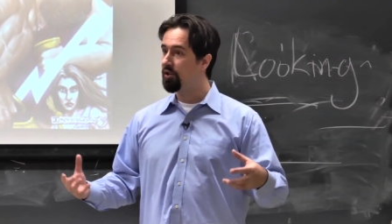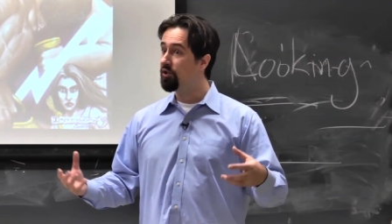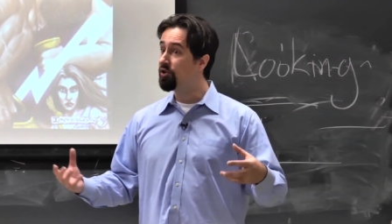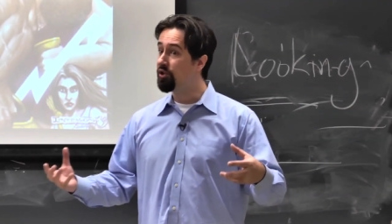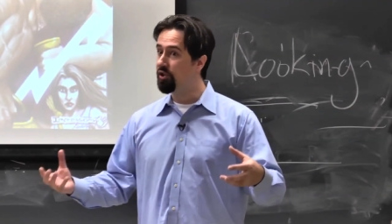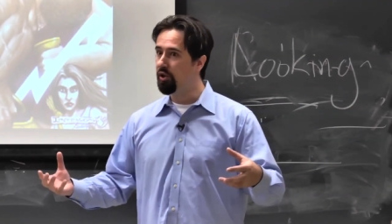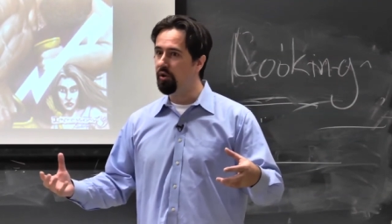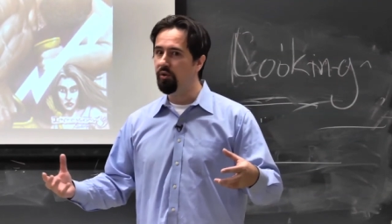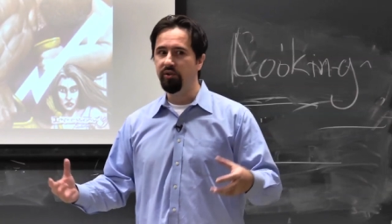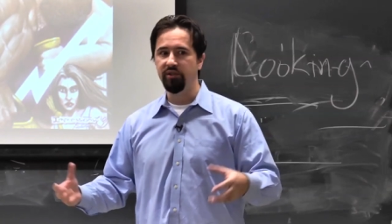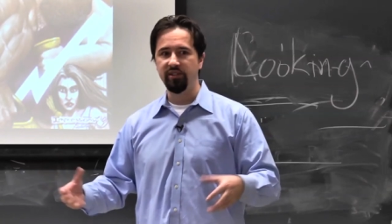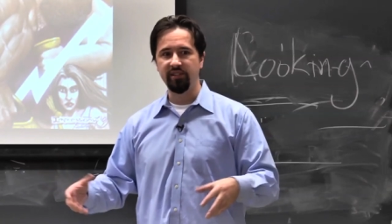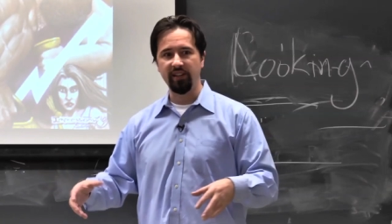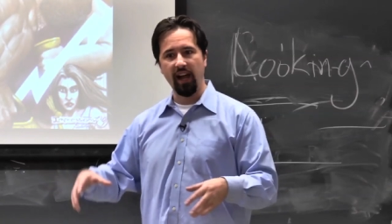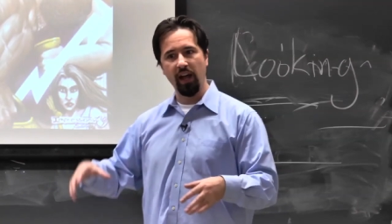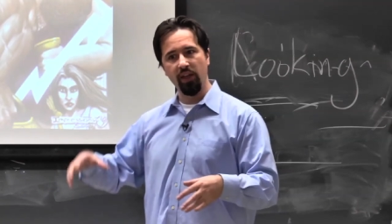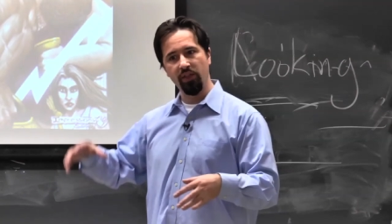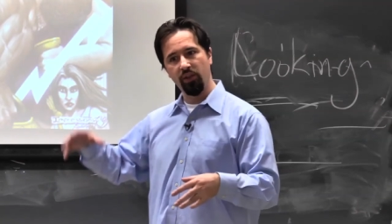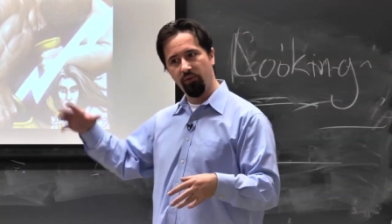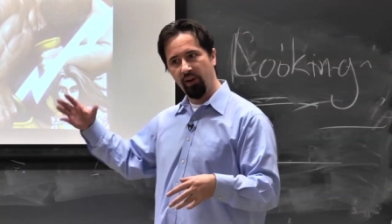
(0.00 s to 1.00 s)
Zeus
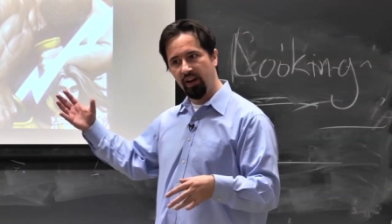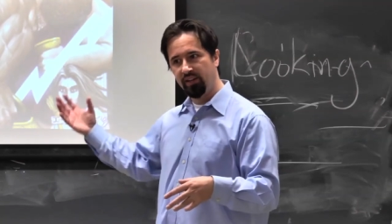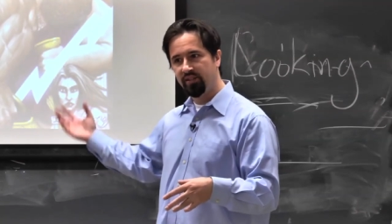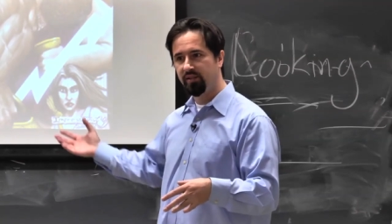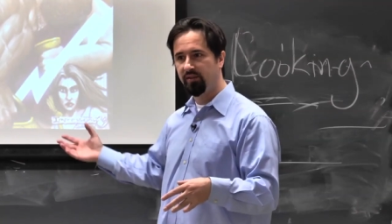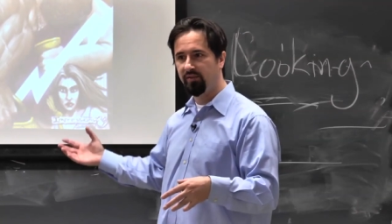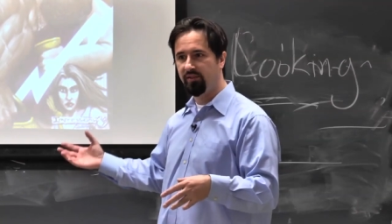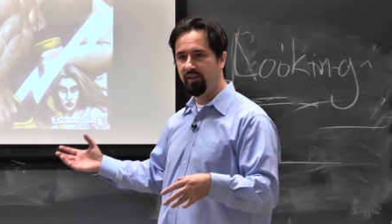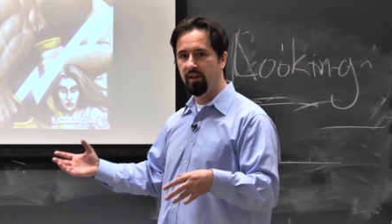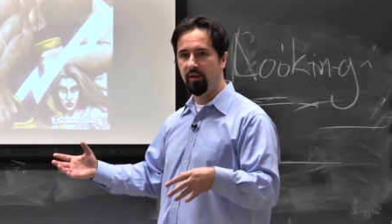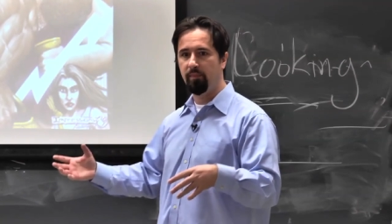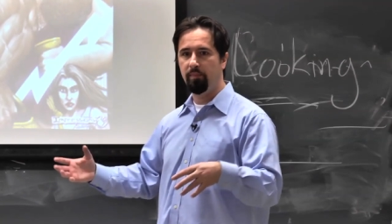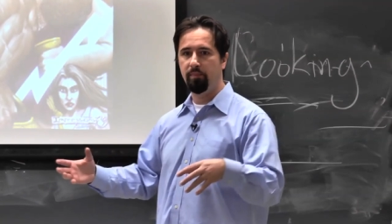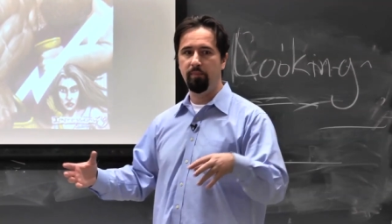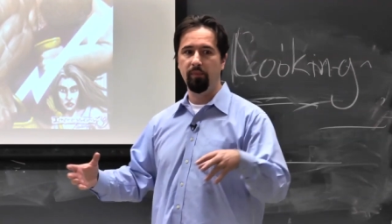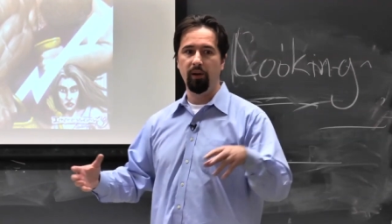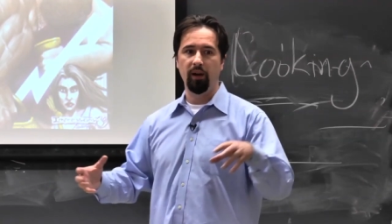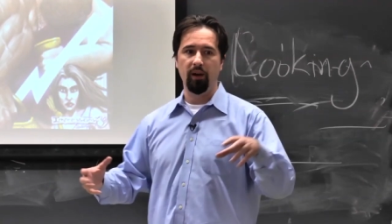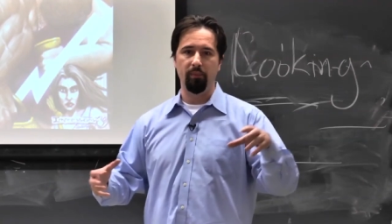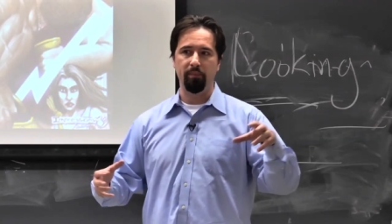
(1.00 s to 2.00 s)
and the rest of the
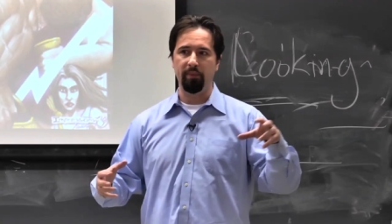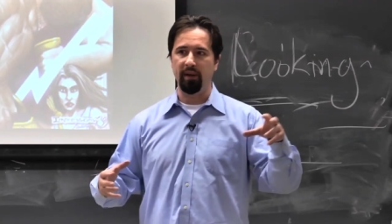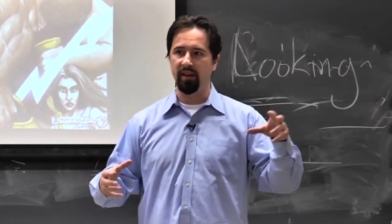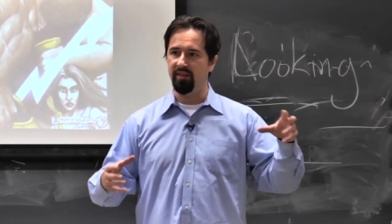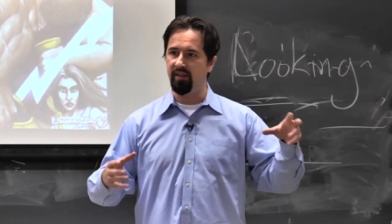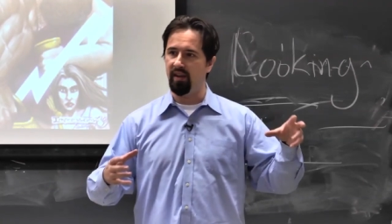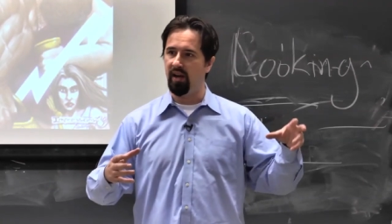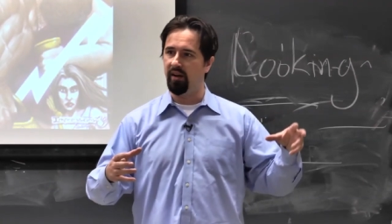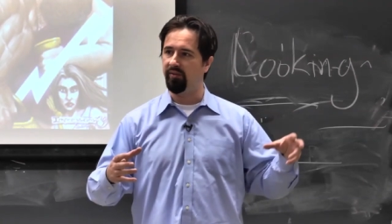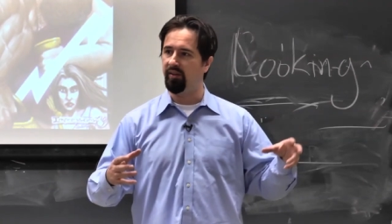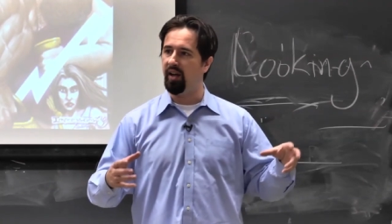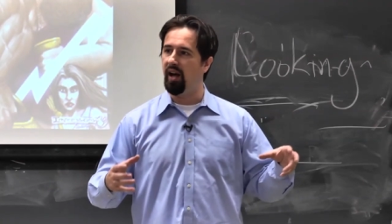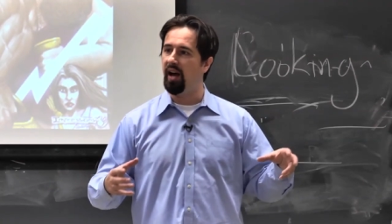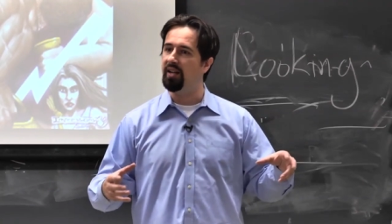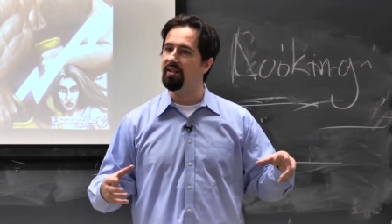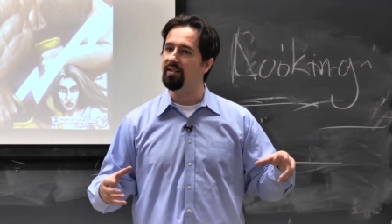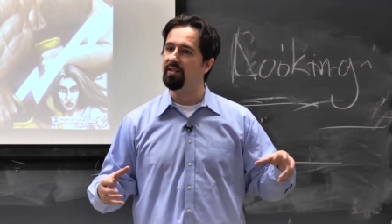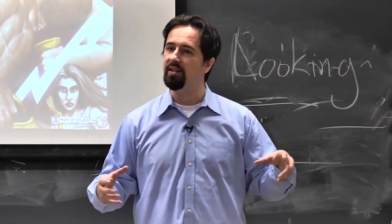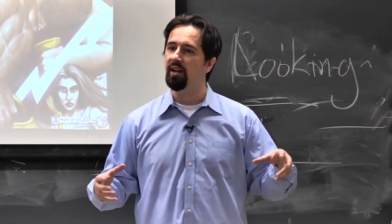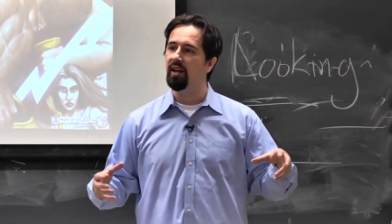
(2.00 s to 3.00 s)
uh, pantheon of
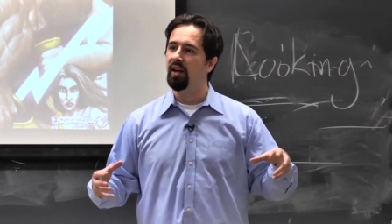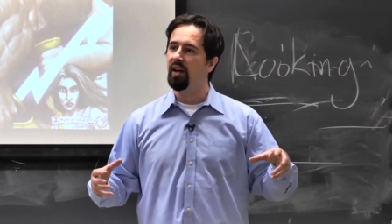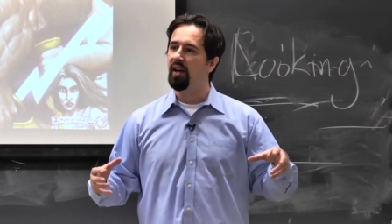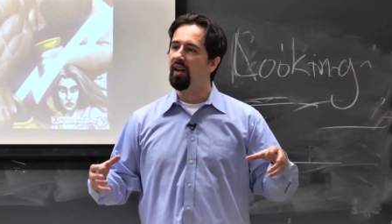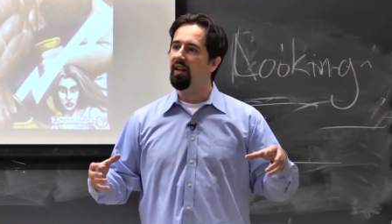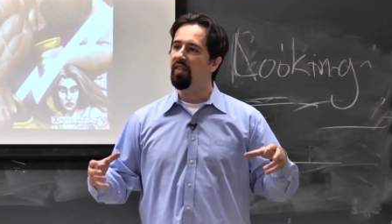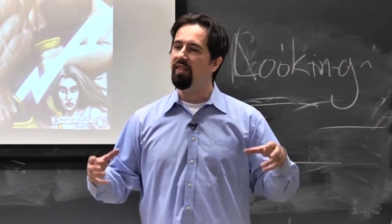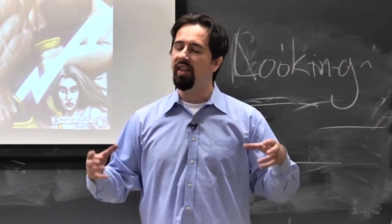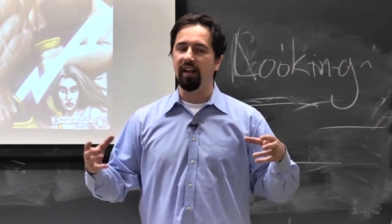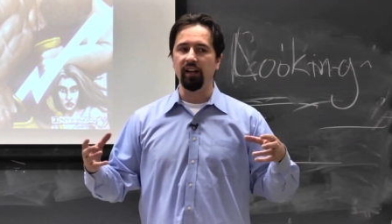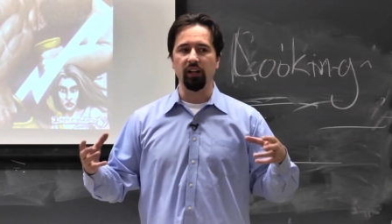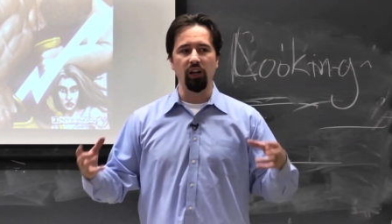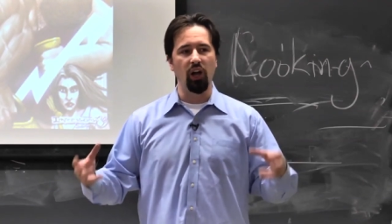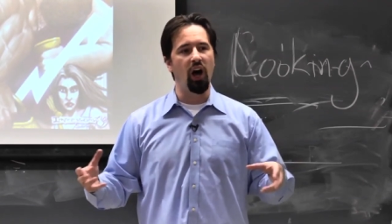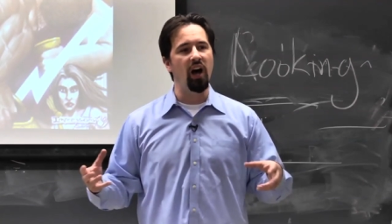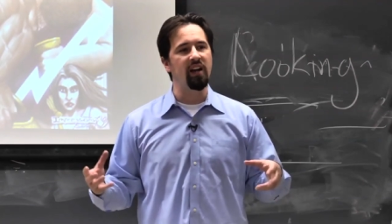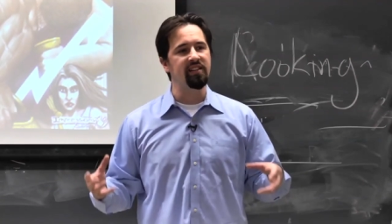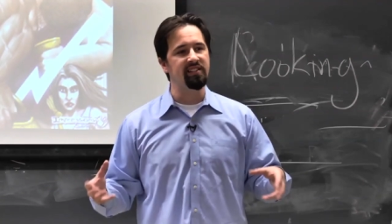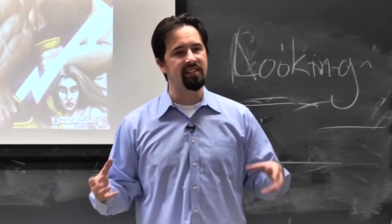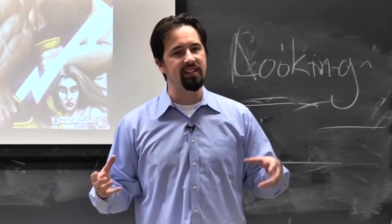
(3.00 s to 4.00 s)
gods, they
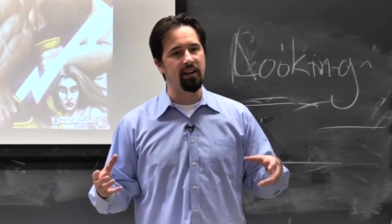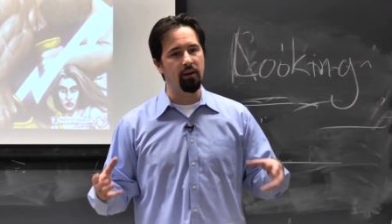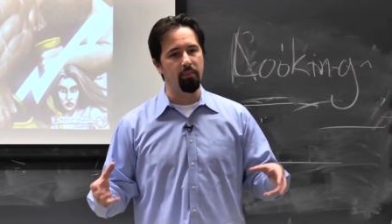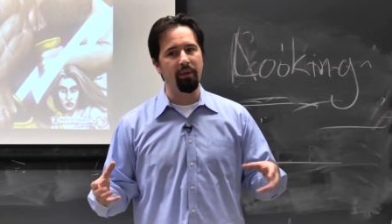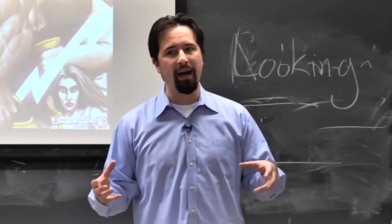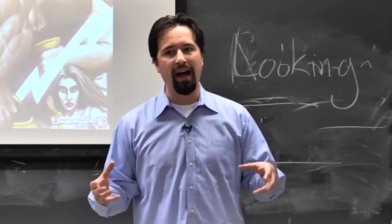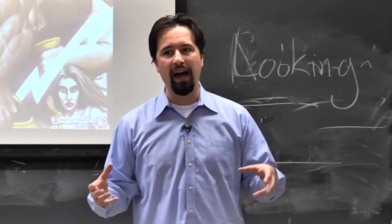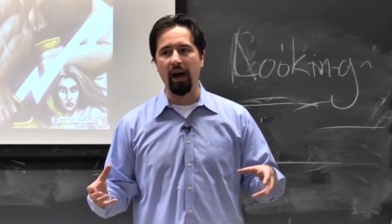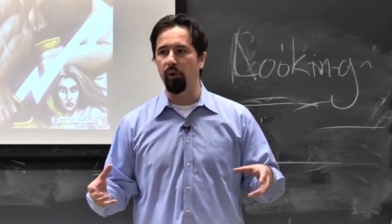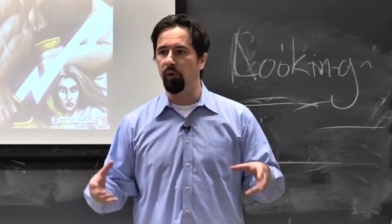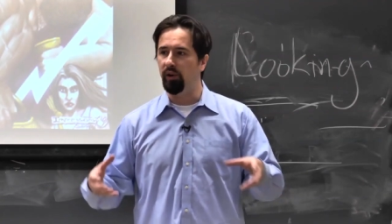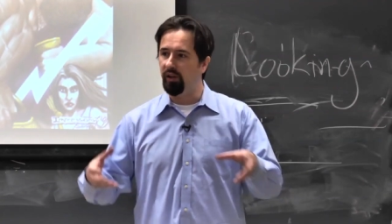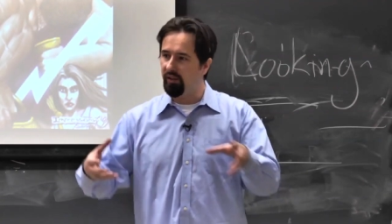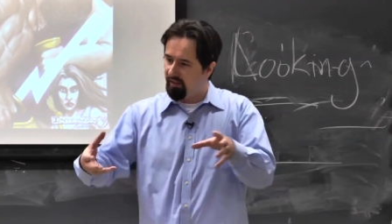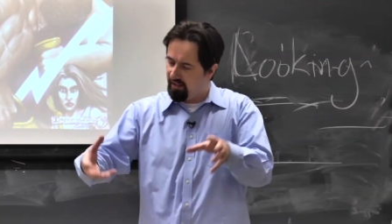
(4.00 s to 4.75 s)
lost their power.